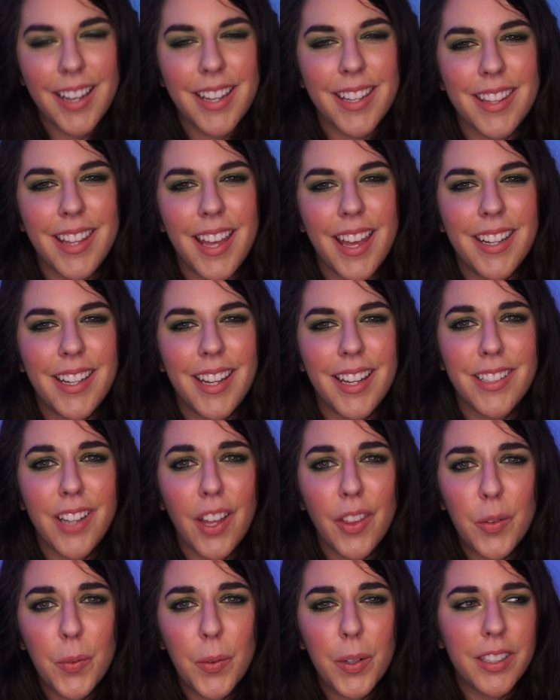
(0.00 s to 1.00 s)
Then
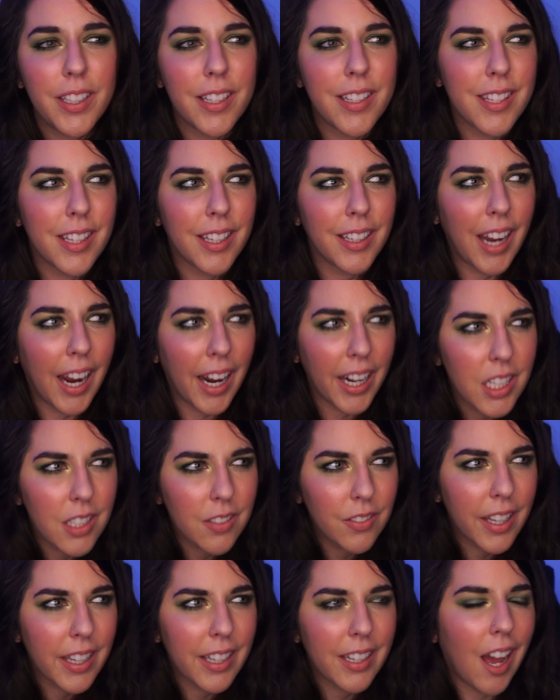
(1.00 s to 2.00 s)
another one that's kind
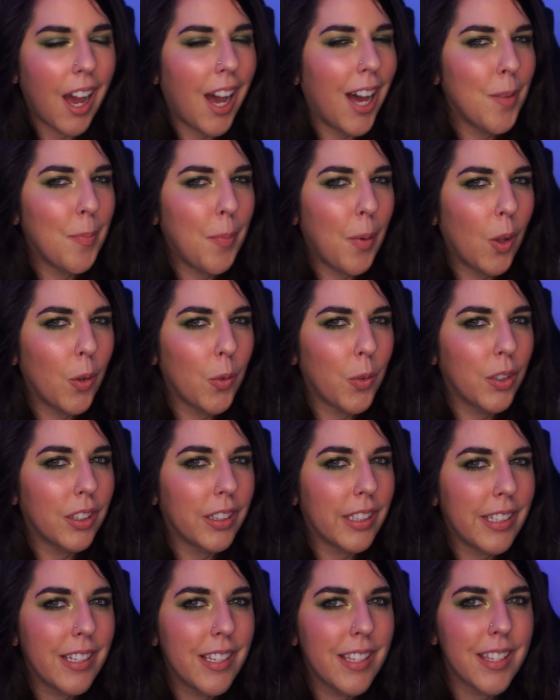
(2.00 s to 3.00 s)
of like an oddball
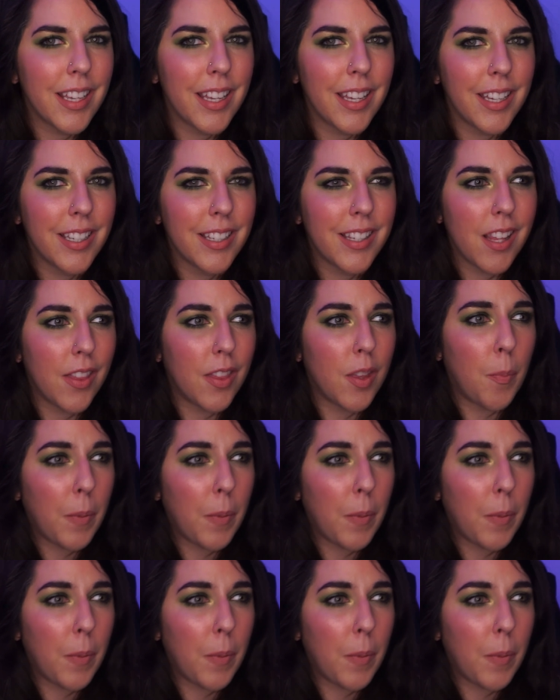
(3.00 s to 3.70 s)
release is the